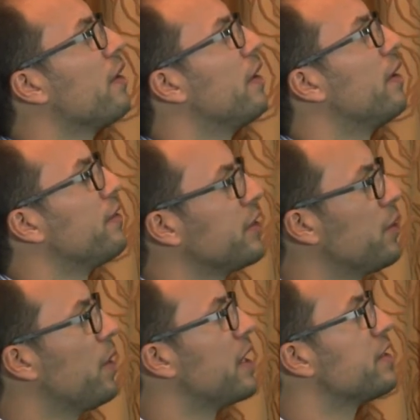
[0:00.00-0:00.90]
the
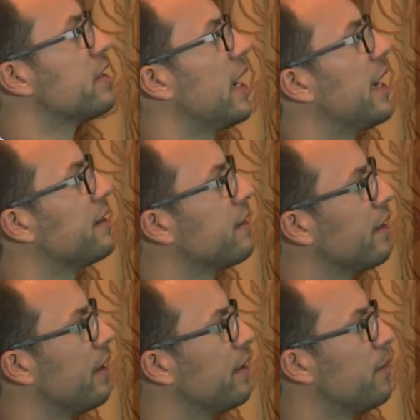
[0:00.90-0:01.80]
US that
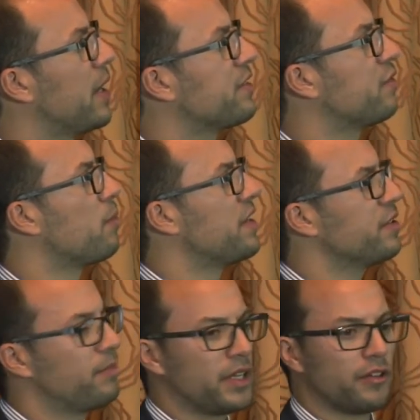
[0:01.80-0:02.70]
the best
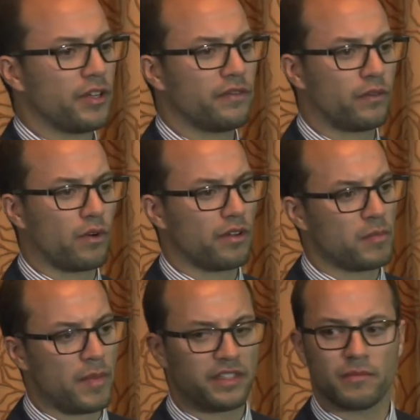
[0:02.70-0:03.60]
formation period for
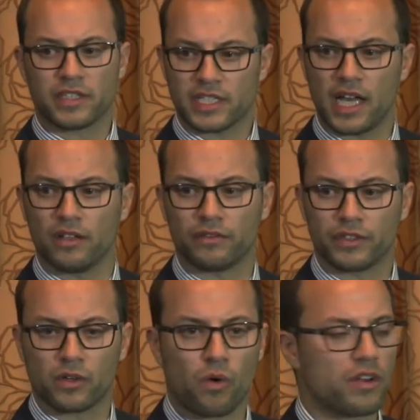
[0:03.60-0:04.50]
momentum
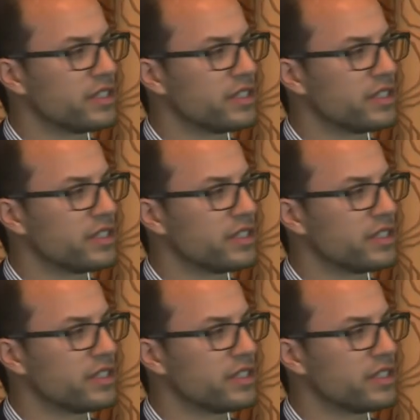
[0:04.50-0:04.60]
itself, the core